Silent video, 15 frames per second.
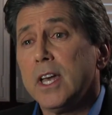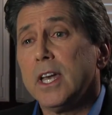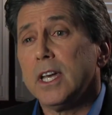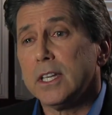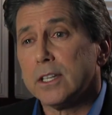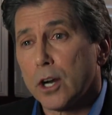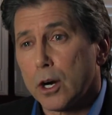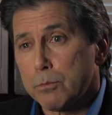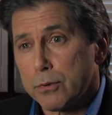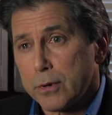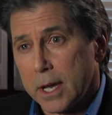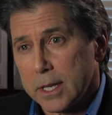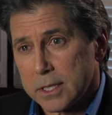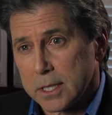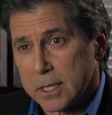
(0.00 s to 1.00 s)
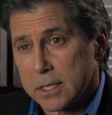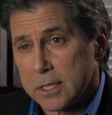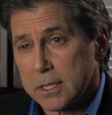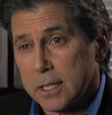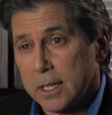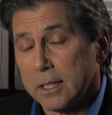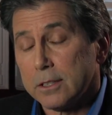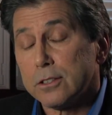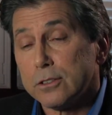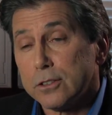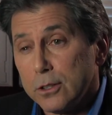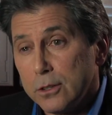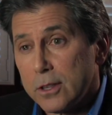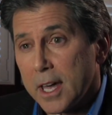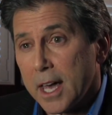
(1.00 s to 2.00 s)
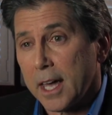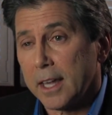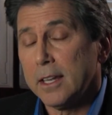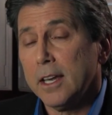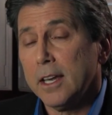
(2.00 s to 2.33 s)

in our presence. And to do that,